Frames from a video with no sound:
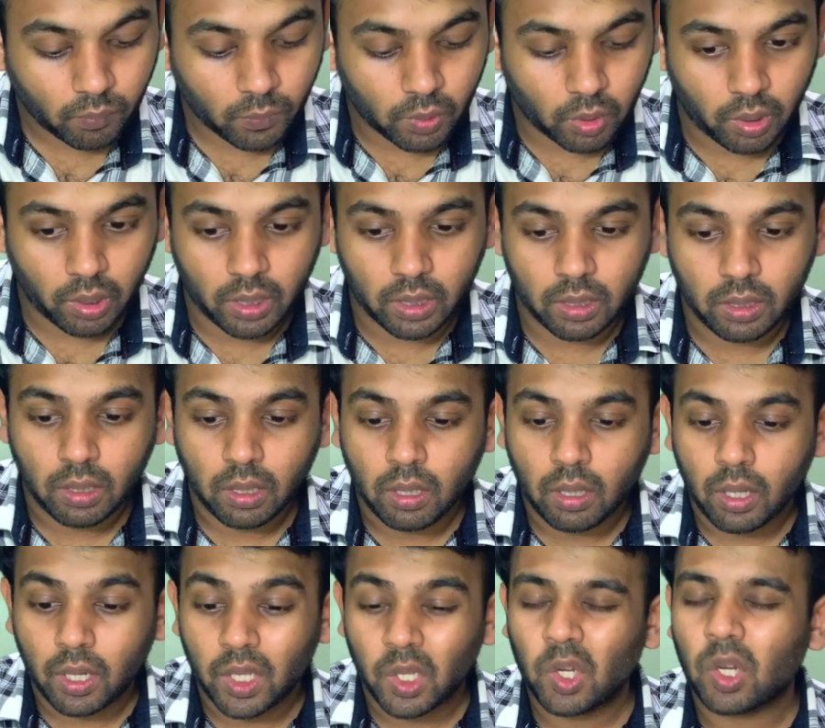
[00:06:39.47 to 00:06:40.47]
okay
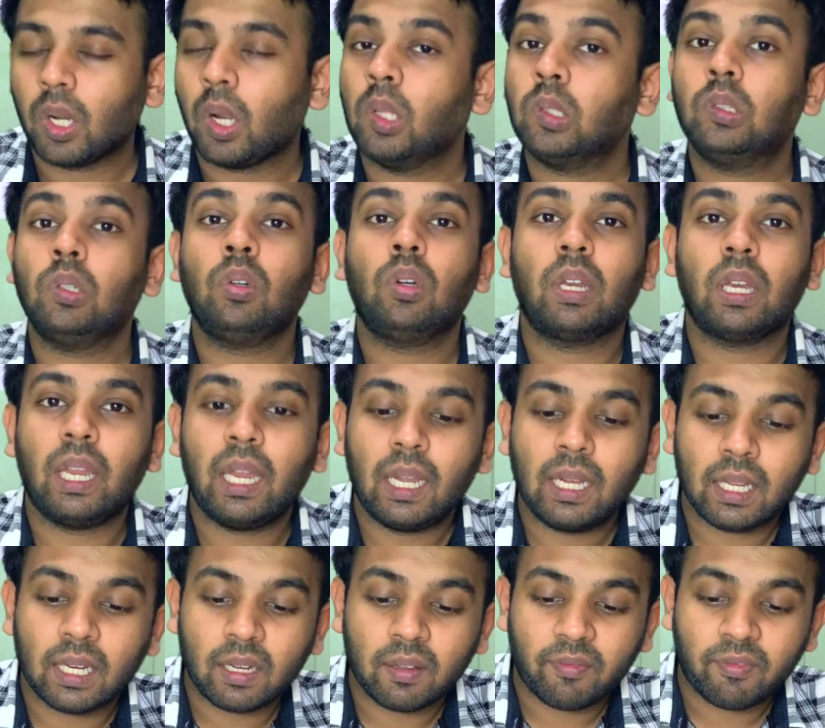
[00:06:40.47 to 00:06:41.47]
you can also
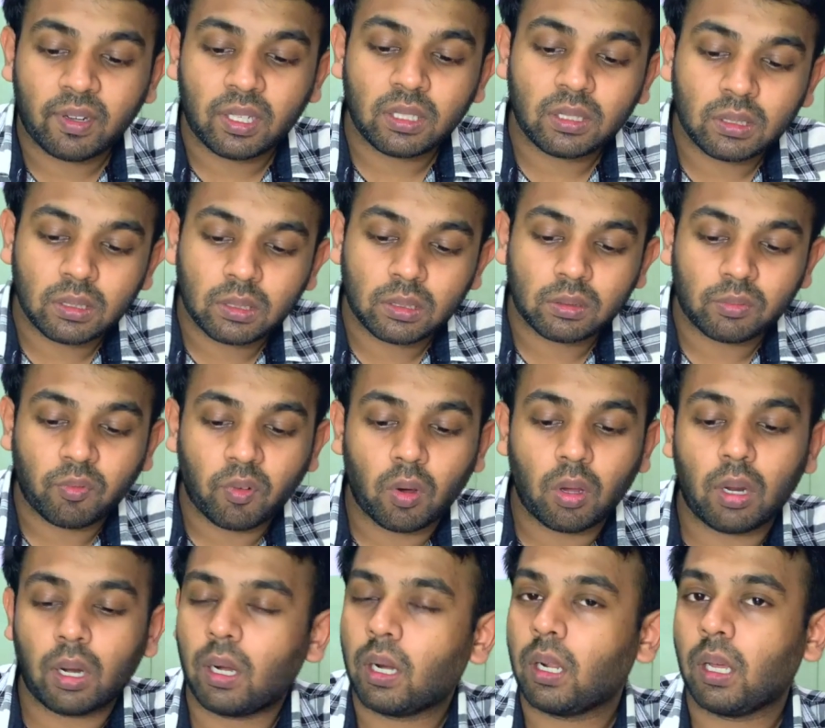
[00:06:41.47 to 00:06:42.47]
create a reference for
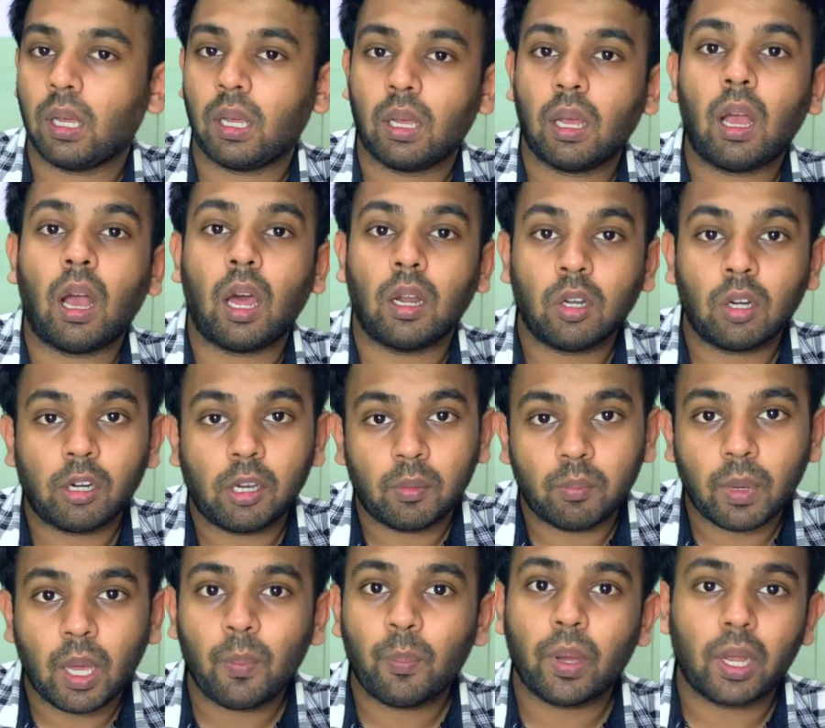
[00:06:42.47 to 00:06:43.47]
uh, unordered
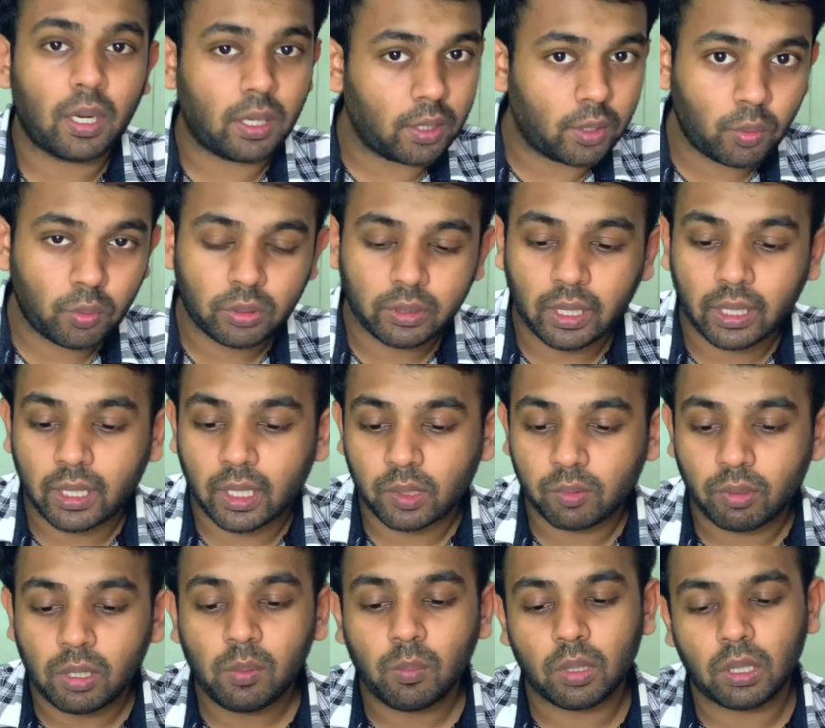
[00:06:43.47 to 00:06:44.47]
map and use that as
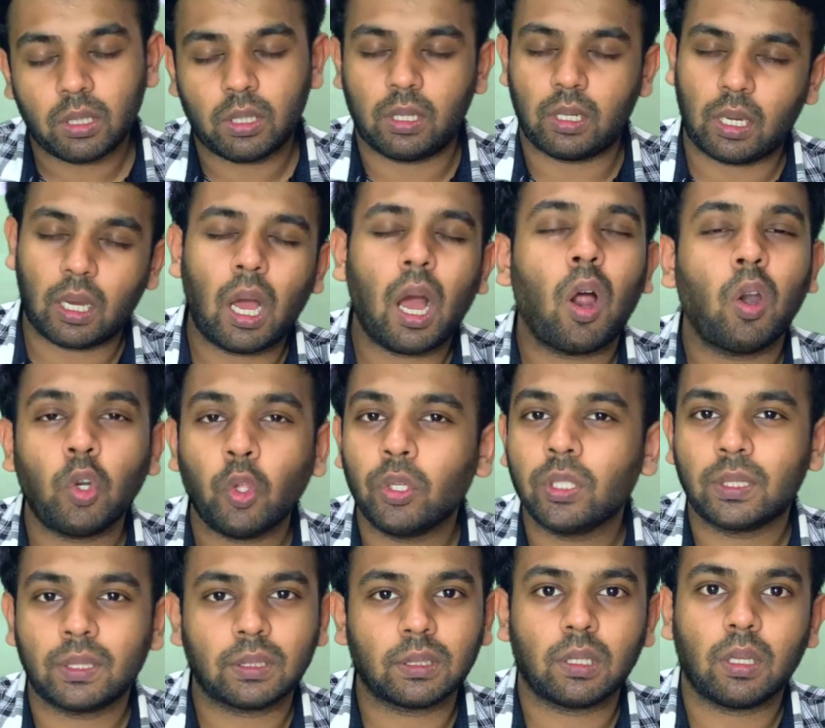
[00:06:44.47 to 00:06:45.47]
well but uh, auto
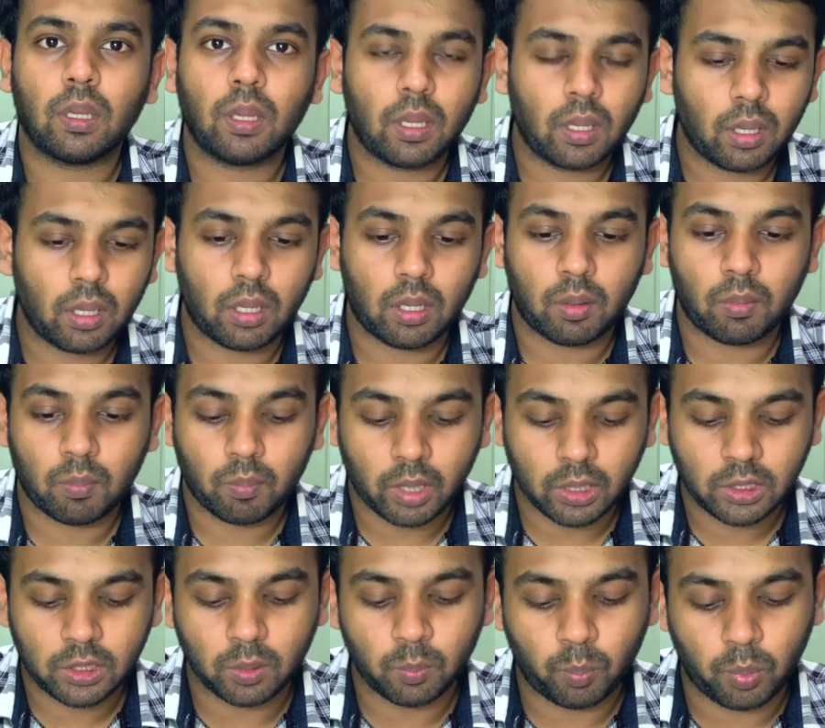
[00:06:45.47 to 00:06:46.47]
is uh,
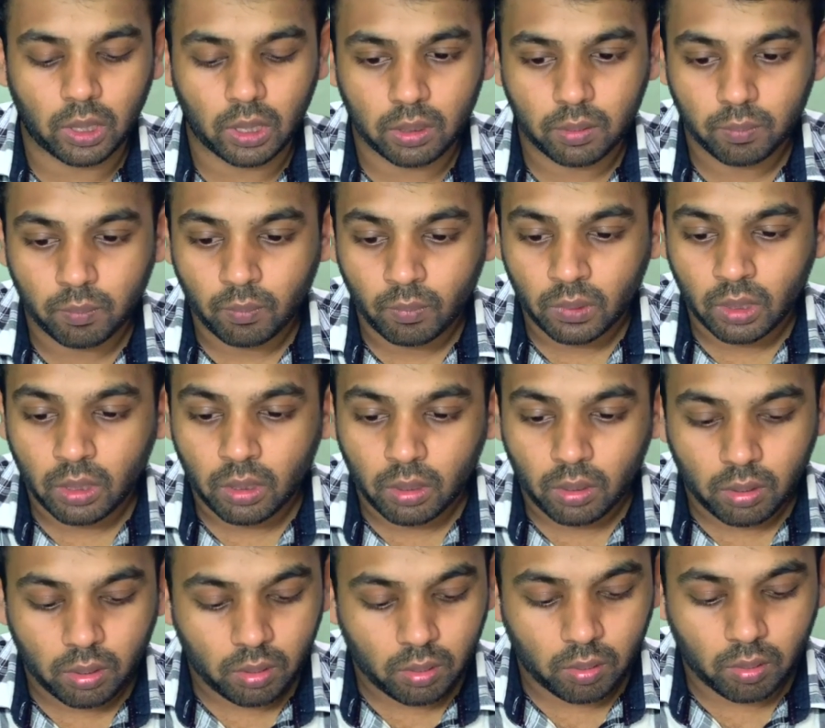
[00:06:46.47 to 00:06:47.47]
much simpler
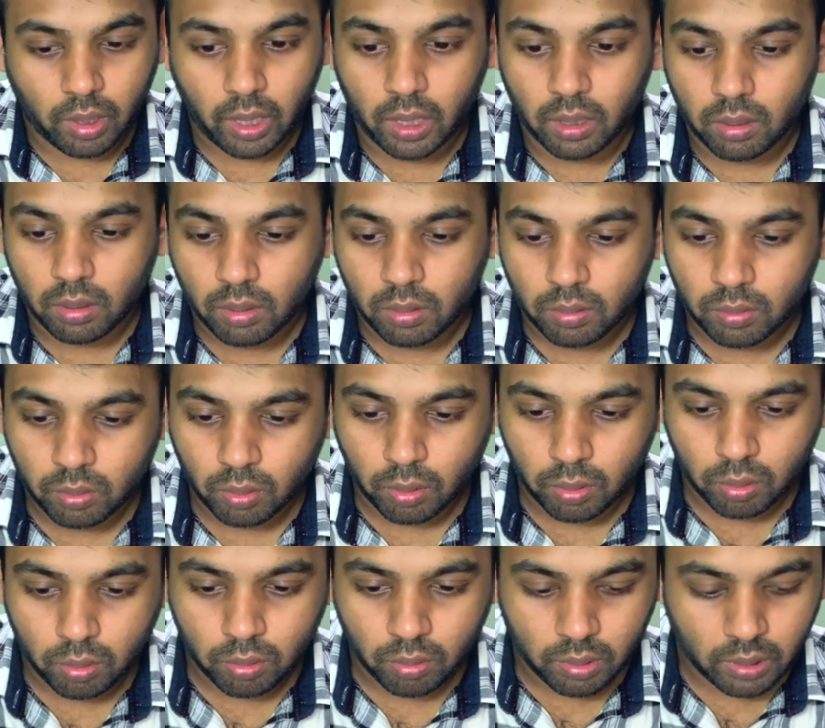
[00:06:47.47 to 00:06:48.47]
okay so
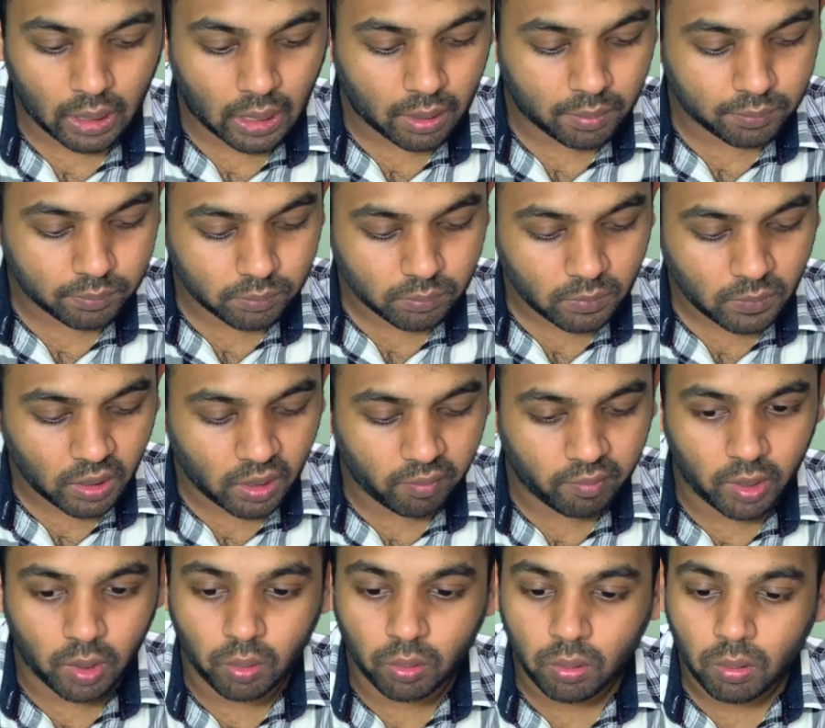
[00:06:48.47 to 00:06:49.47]
yeah here
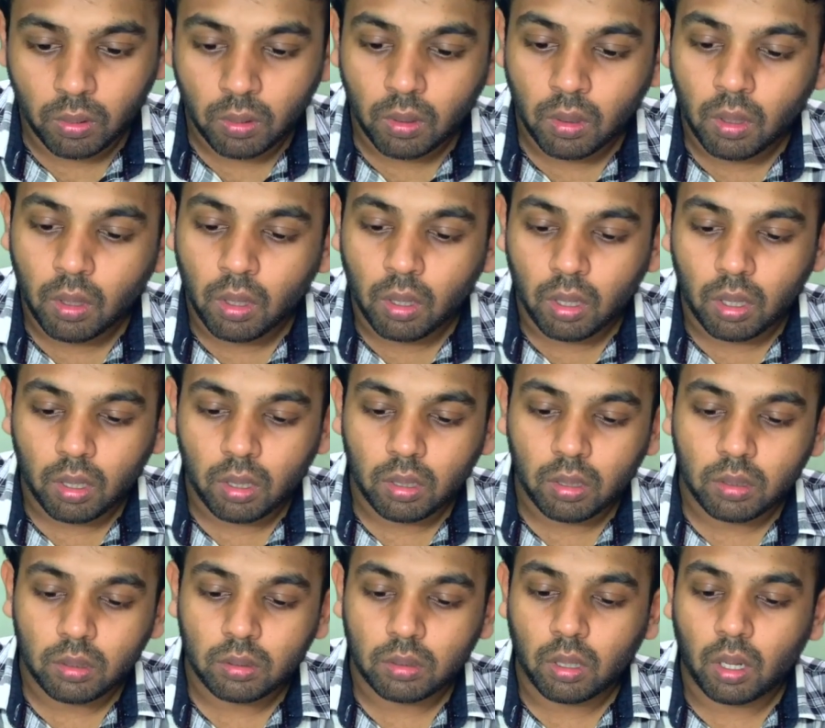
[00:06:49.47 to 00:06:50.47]
we go
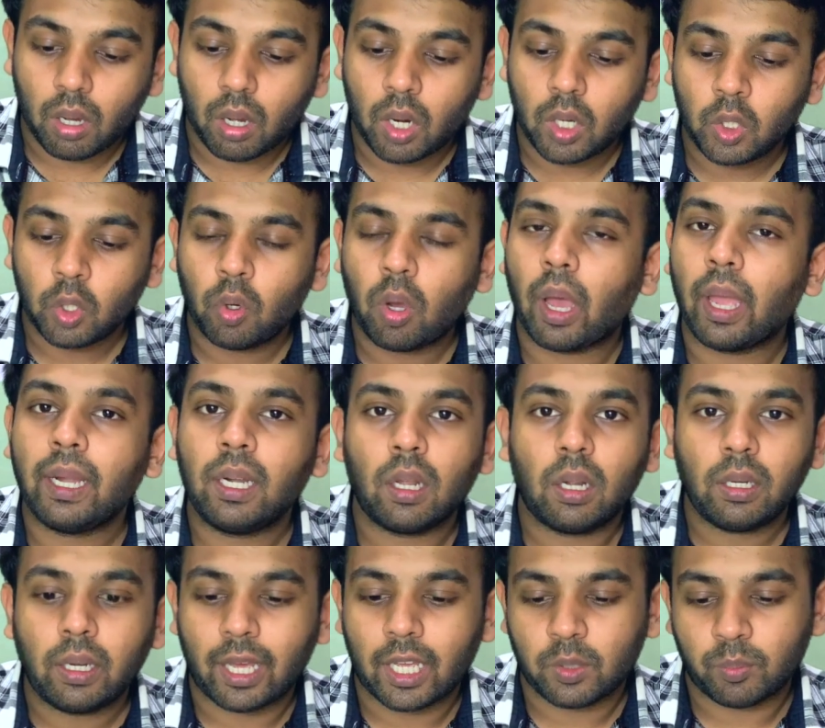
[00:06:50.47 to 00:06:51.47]
uh, auto i
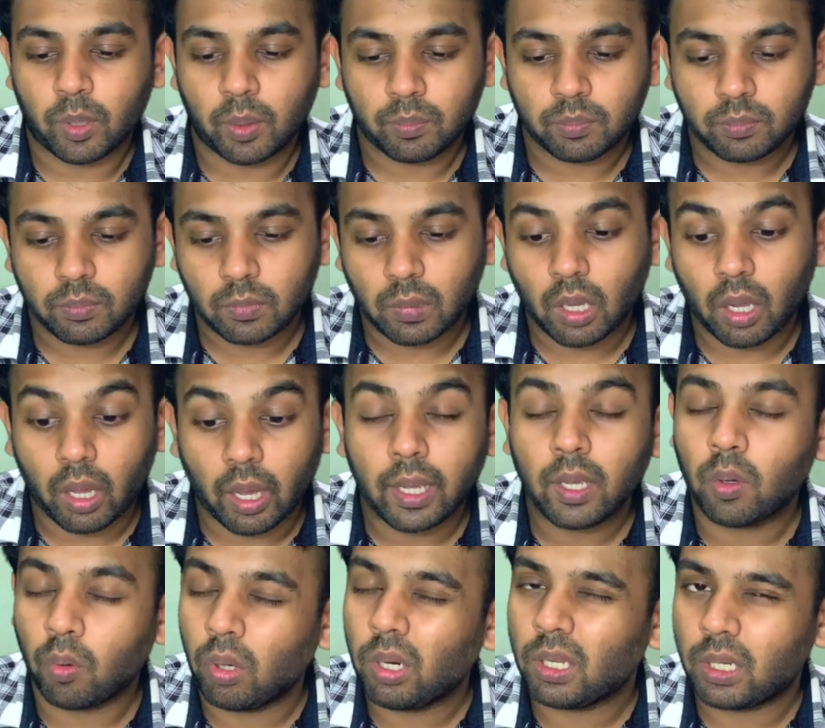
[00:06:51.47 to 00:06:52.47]
dot hash map i
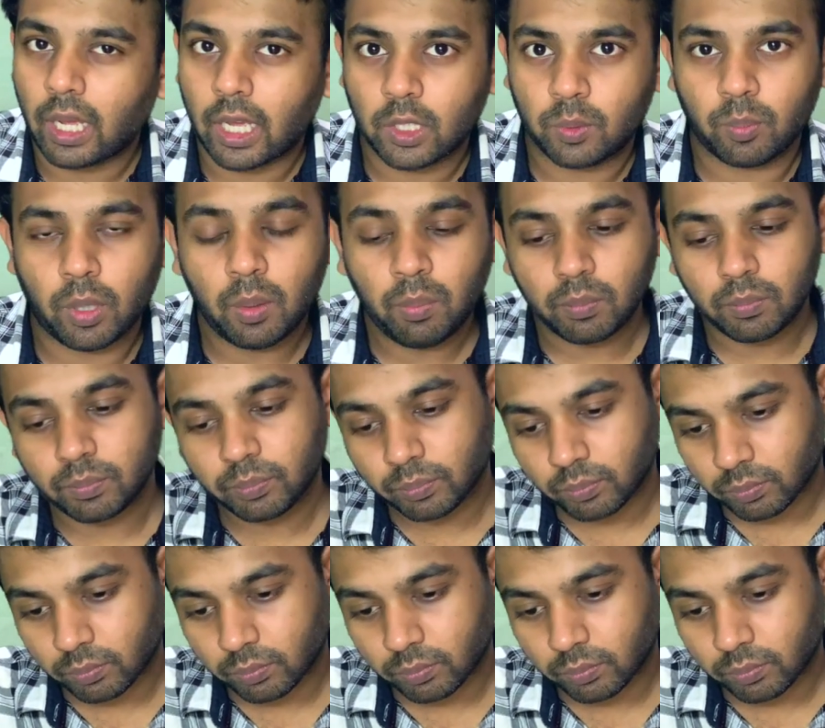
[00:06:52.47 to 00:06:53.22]
colon hash map